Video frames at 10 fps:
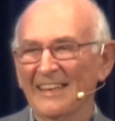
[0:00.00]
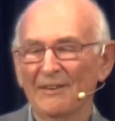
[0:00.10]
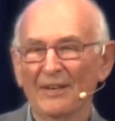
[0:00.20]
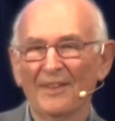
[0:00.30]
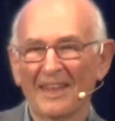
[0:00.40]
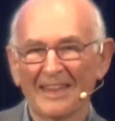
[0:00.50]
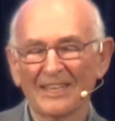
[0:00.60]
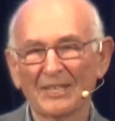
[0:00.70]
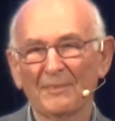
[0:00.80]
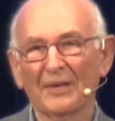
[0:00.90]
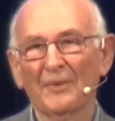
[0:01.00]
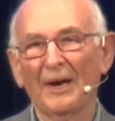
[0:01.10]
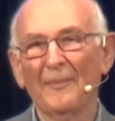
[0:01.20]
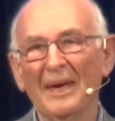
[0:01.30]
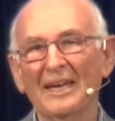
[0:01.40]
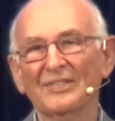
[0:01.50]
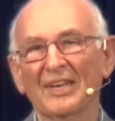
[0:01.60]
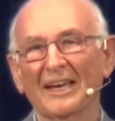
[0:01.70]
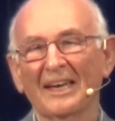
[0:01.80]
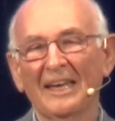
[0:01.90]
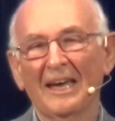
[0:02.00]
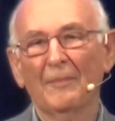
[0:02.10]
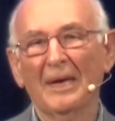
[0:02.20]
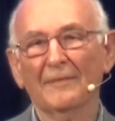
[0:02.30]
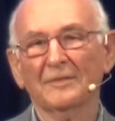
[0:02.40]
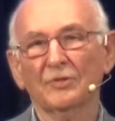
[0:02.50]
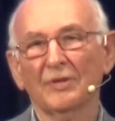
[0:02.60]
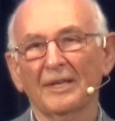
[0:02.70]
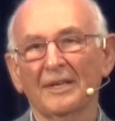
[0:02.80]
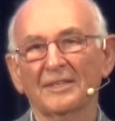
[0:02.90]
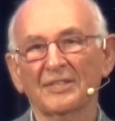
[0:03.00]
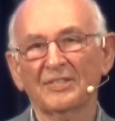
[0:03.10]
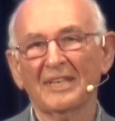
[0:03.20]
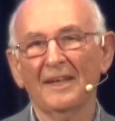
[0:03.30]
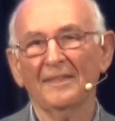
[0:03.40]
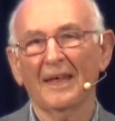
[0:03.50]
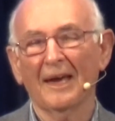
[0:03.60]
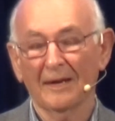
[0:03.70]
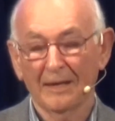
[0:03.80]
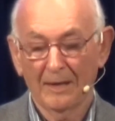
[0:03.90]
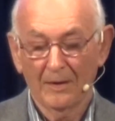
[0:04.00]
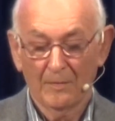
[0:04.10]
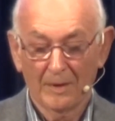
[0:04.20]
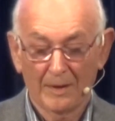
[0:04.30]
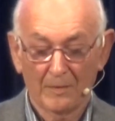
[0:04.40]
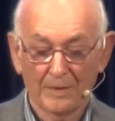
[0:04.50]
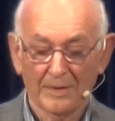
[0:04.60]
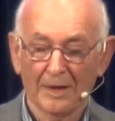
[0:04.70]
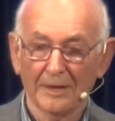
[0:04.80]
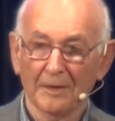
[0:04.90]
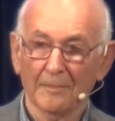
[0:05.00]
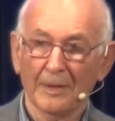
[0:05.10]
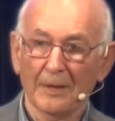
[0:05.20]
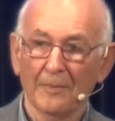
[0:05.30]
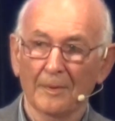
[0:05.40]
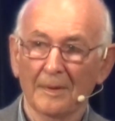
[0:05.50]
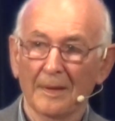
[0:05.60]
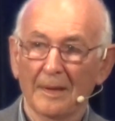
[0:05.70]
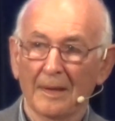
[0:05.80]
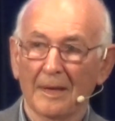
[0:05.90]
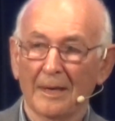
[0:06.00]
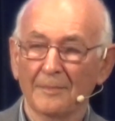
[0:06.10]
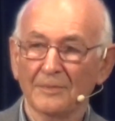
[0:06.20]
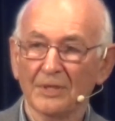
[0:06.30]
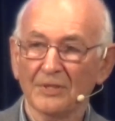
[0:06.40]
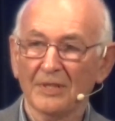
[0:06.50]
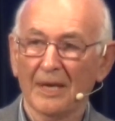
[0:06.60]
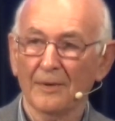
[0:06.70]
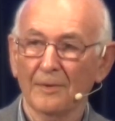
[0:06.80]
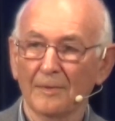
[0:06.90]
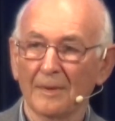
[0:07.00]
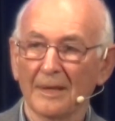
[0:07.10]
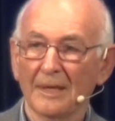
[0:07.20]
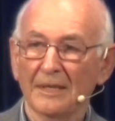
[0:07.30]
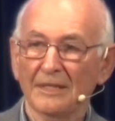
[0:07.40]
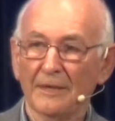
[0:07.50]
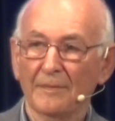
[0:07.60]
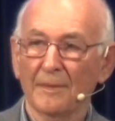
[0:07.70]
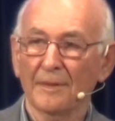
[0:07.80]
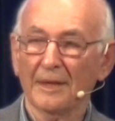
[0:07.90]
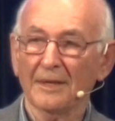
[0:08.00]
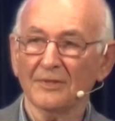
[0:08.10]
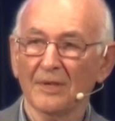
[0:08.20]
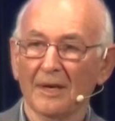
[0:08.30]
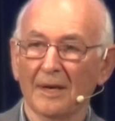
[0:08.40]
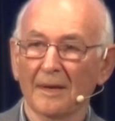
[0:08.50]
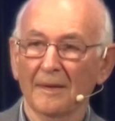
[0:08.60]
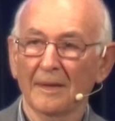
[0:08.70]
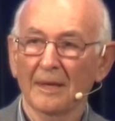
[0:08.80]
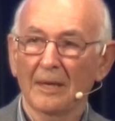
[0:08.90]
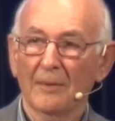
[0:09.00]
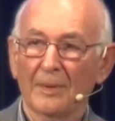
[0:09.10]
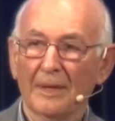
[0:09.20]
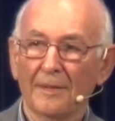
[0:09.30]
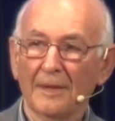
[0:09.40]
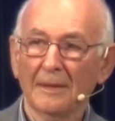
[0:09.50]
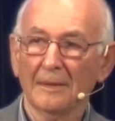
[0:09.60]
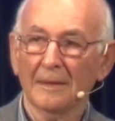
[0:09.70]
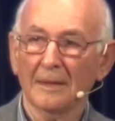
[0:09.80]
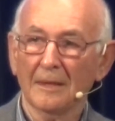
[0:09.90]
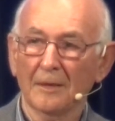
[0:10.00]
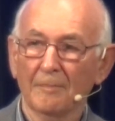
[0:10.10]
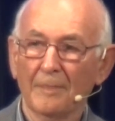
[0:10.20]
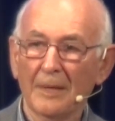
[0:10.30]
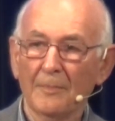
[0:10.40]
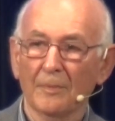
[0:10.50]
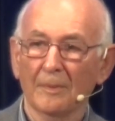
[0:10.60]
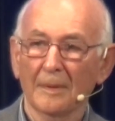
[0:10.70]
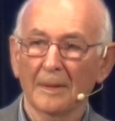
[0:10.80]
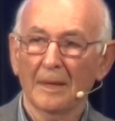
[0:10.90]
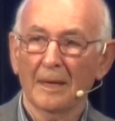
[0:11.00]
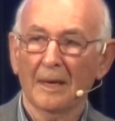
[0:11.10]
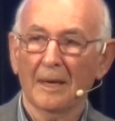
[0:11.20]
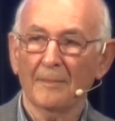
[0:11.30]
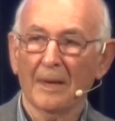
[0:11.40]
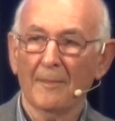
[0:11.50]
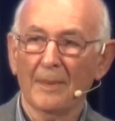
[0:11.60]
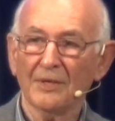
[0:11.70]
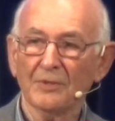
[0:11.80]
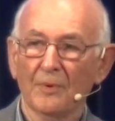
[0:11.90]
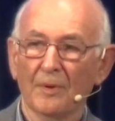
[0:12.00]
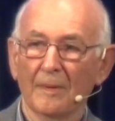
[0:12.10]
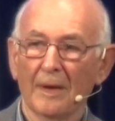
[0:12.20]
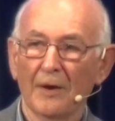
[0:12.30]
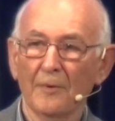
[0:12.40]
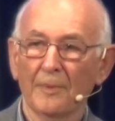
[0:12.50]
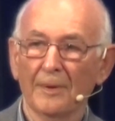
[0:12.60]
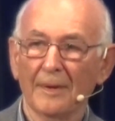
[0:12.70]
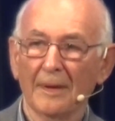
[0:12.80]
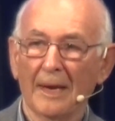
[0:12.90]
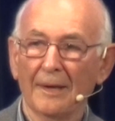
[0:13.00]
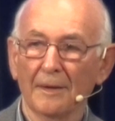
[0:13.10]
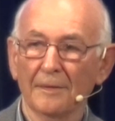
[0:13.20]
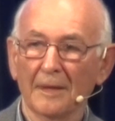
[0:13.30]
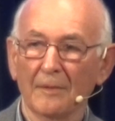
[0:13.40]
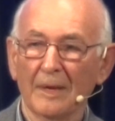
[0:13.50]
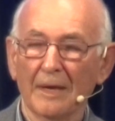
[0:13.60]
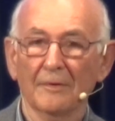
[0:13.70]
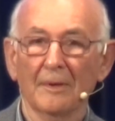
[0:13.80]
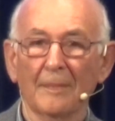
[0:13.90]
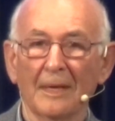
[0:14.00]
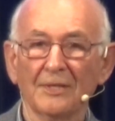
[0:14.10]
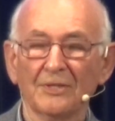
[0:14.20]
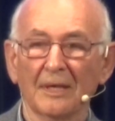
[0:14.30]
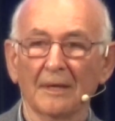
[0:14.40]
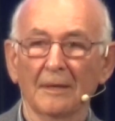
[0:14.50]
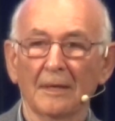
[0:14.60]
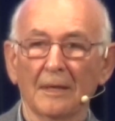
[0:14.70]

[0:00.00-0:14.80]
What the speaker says: really there's something quite amazing. We have to try and understand that with our young people, just how different things are. But I think young people are much more open, and I think we have an amazing